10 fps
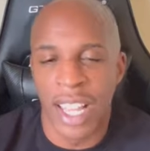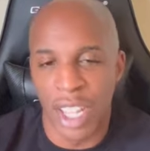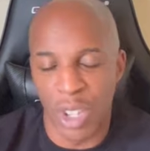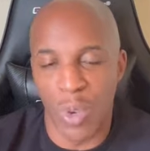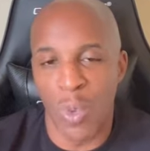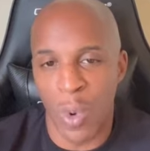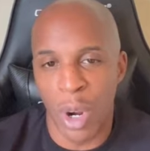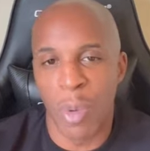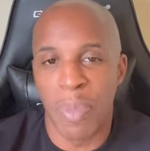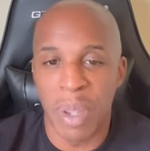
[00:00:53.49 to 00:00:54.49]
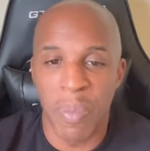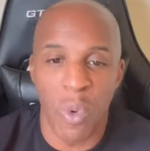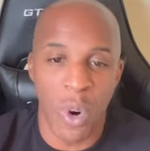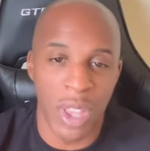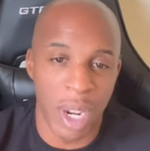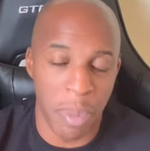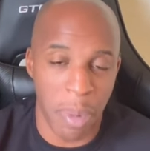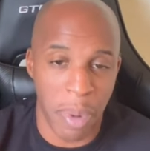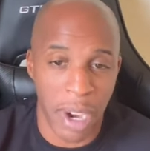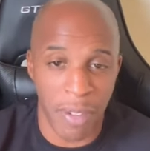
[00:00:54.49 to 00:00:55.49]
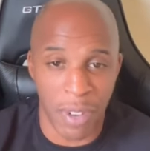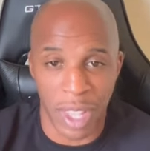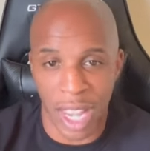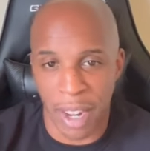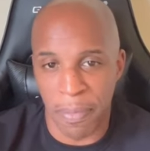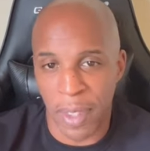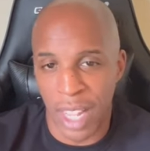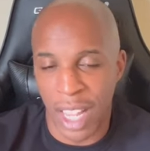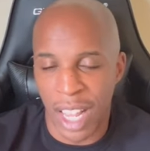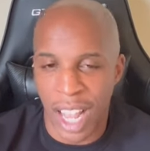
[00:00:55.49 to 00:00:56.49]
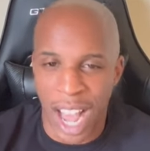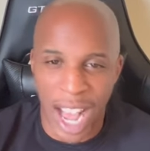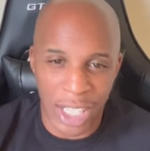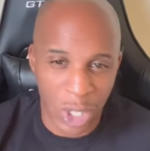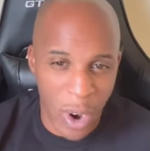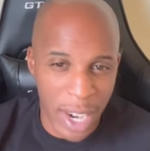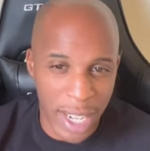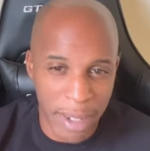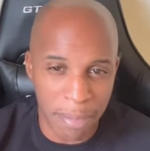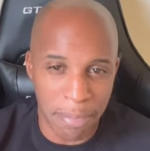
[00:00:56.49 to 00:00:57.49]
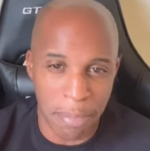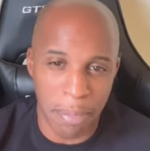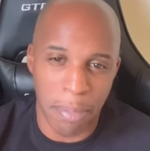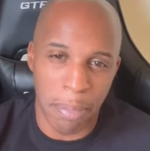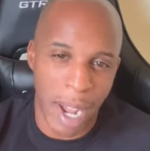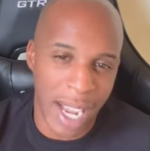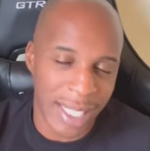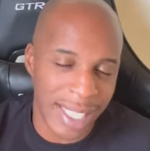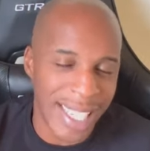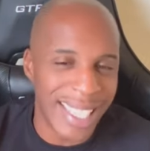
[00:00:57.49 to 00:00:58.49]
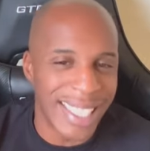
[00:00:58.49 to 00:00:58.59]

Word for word: you will be more than prepared for that. I started boxing